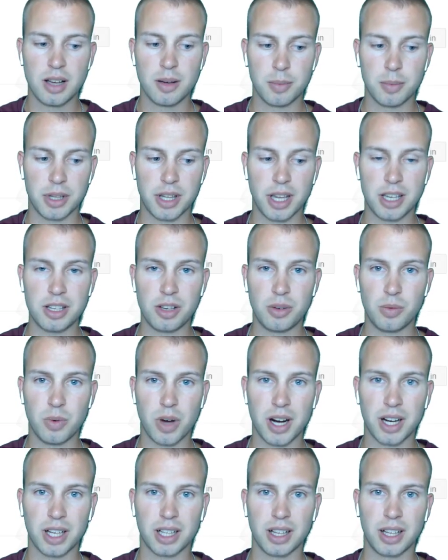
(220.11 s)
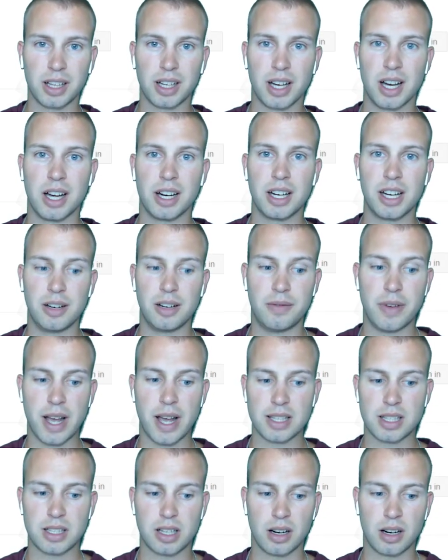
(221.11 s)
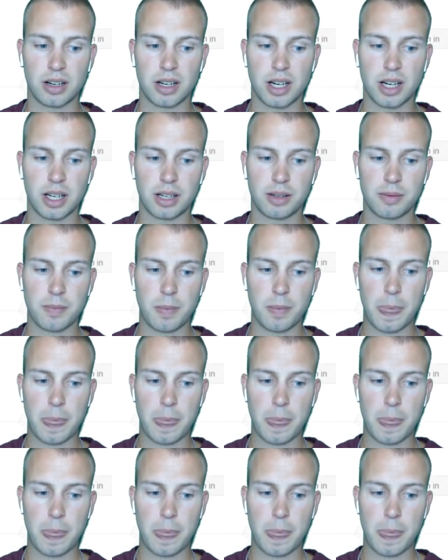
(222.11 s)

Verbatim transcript: but then you'd want to click on advanced targeting